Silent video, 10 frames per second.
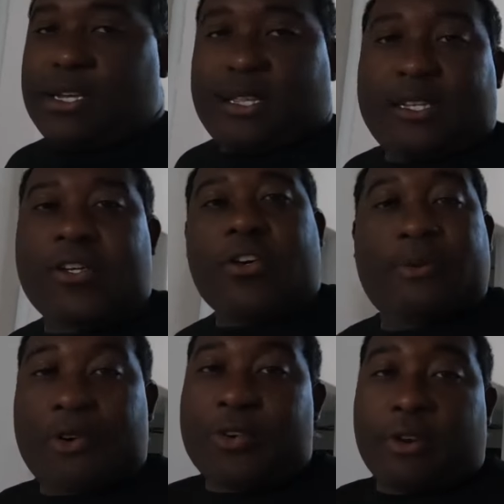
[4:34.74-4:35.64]
this girl
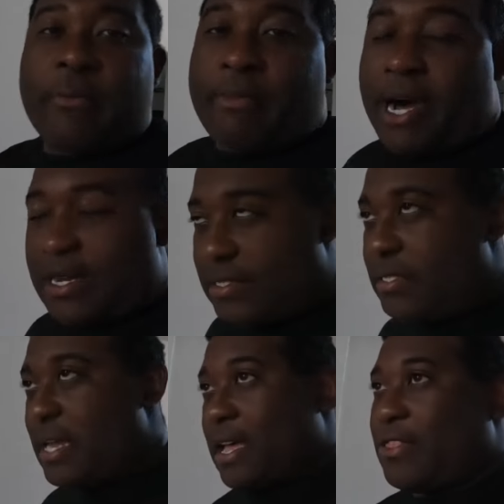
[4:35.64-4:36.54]
been ordering
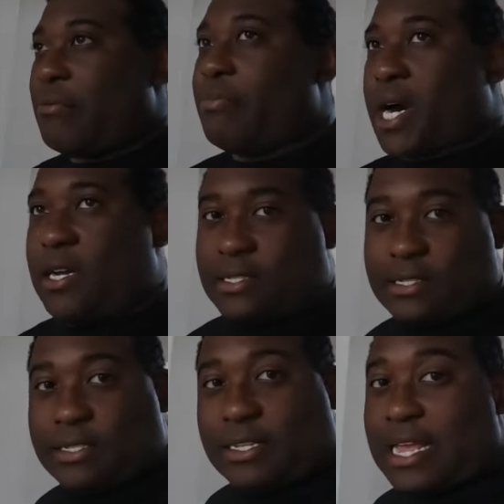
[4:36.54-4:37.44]
boxes after
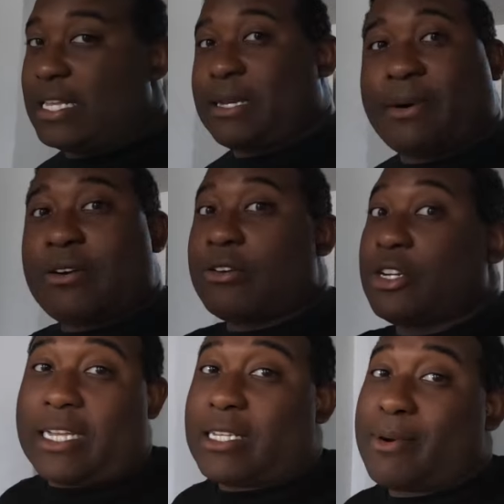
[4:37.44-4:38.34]
boxes. And I ain't talking about
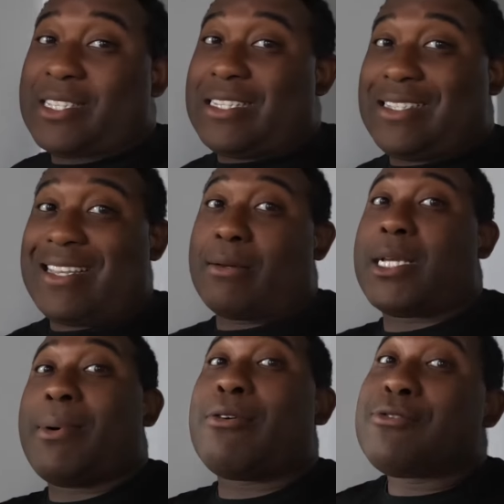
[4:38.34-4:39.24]
ain't talking about CC, I'm
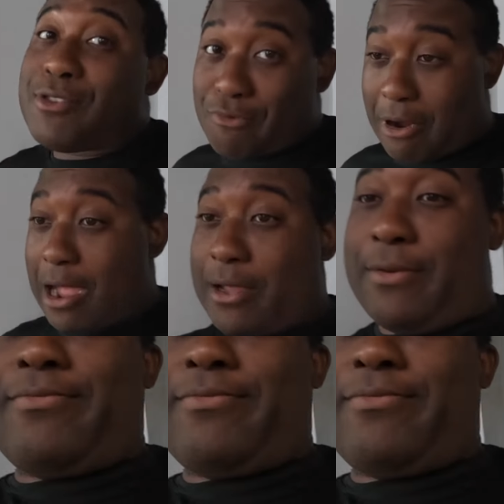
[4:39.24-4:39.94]
talking about Soraya.